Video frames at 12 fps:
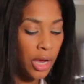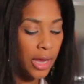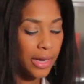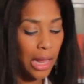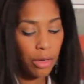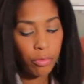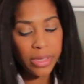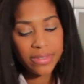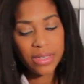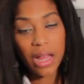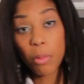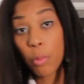Now the
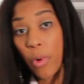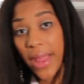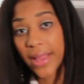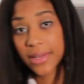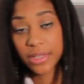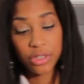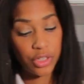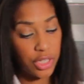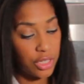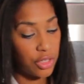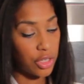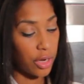reason I'm weighing this
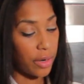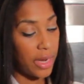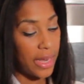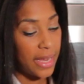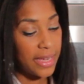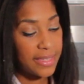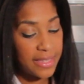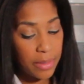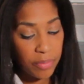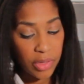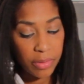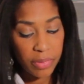ginger is
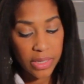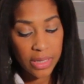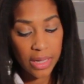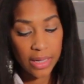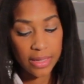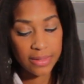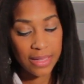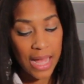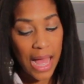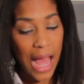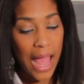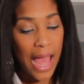simply because
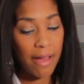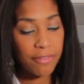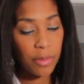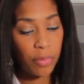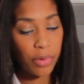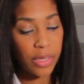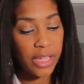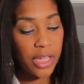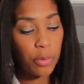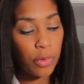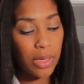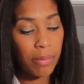I have to put
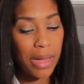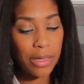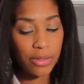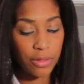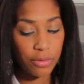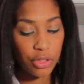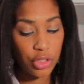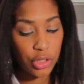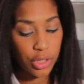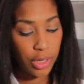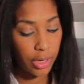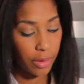equal amounts of
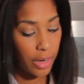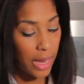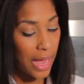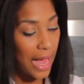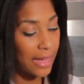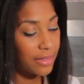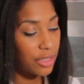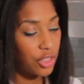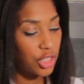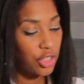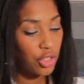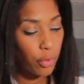sugar as the
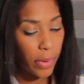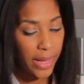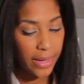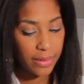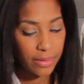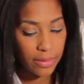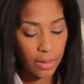ginger weighs.